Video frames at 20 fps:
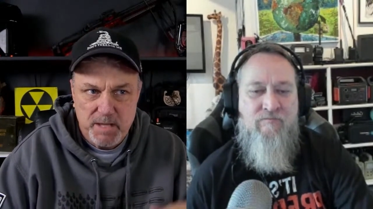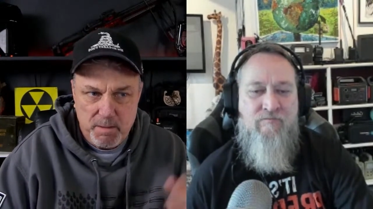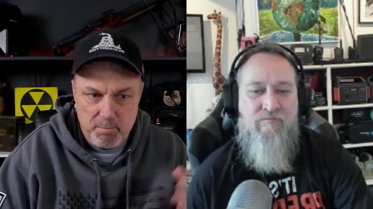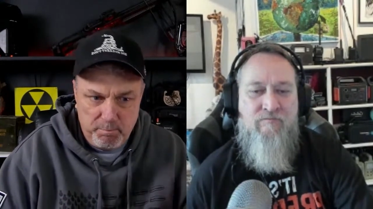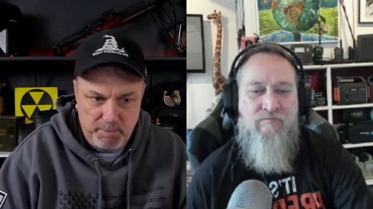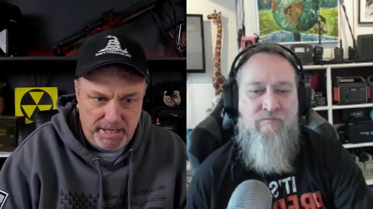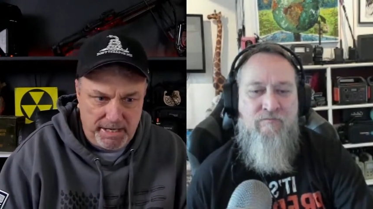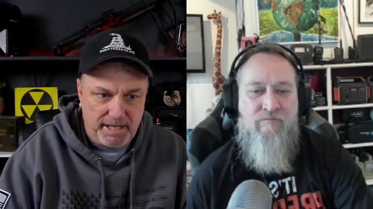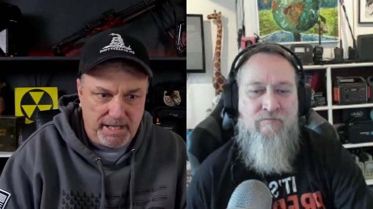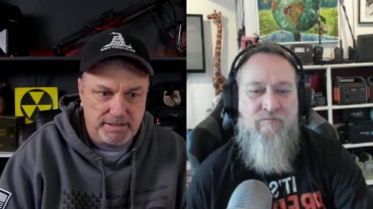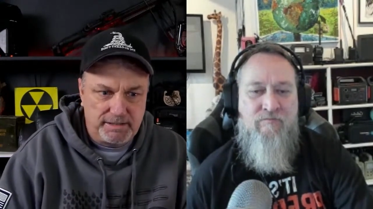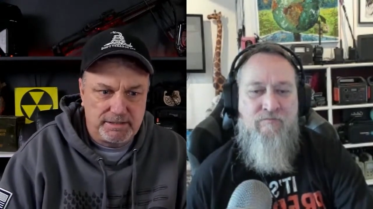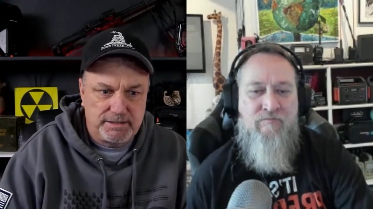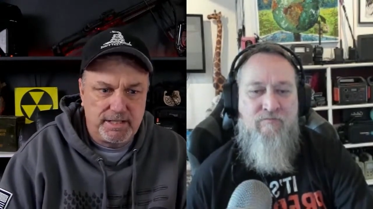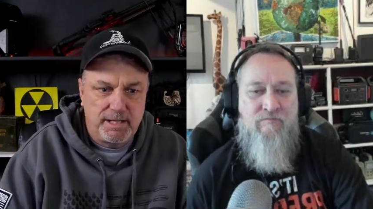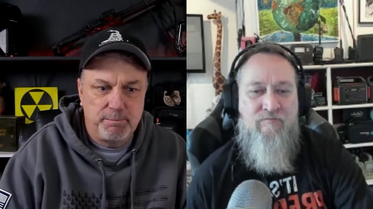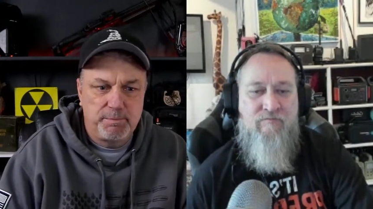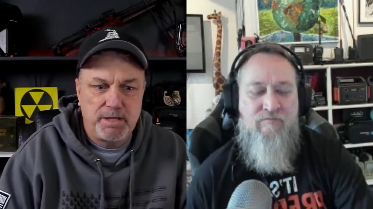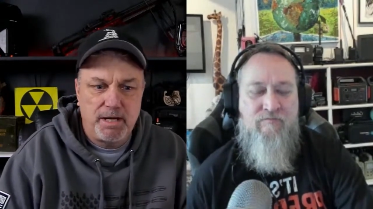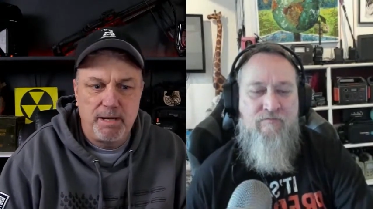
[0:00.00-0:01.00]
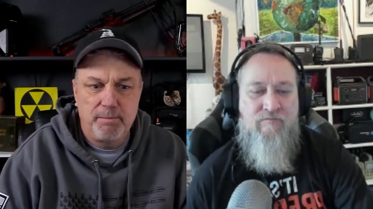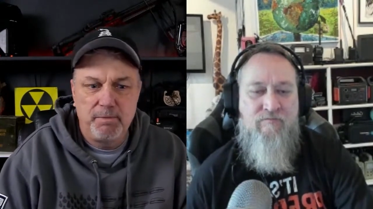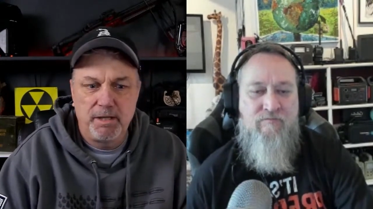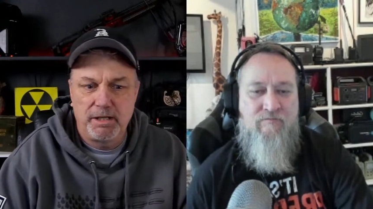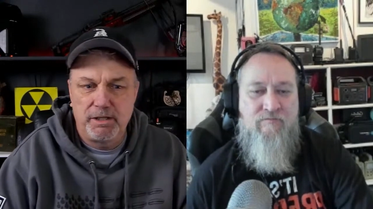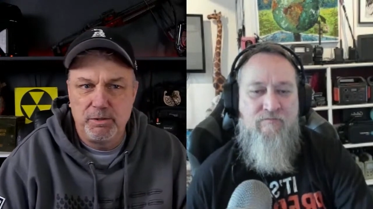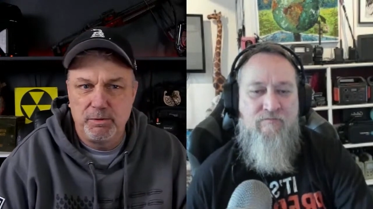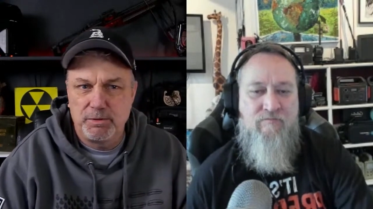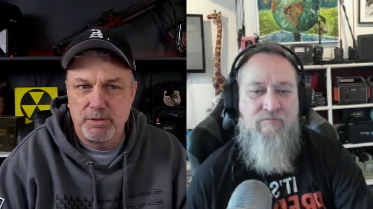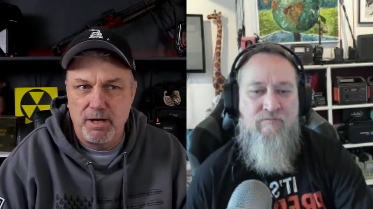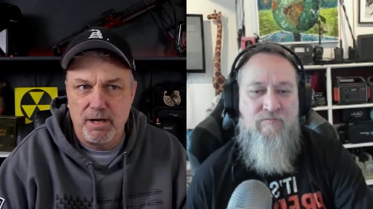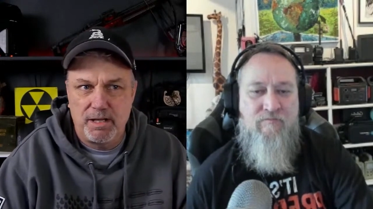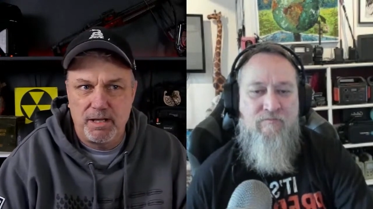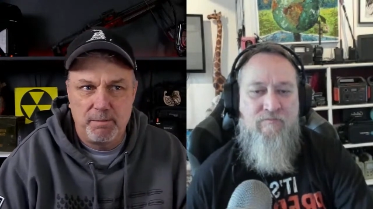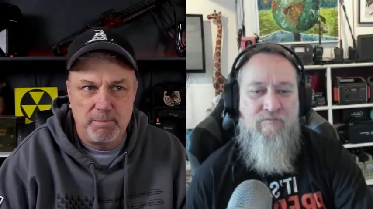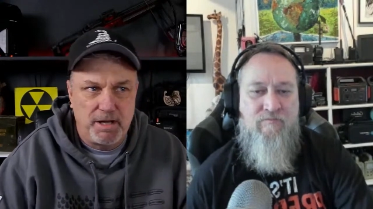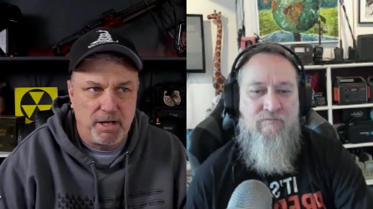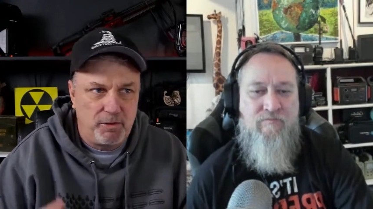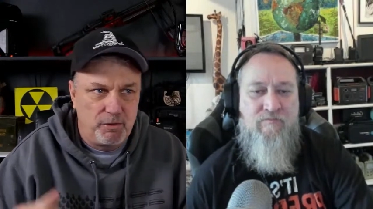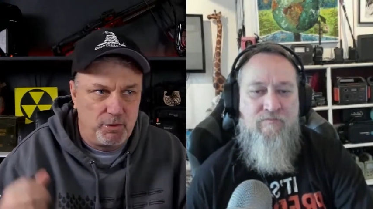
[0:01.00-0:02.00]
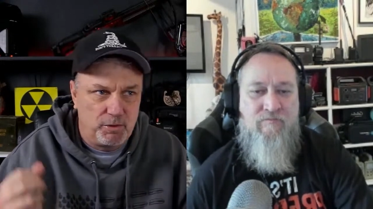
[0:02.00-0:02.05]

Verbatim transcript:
Speaker 1: but at the same time, like you were talking about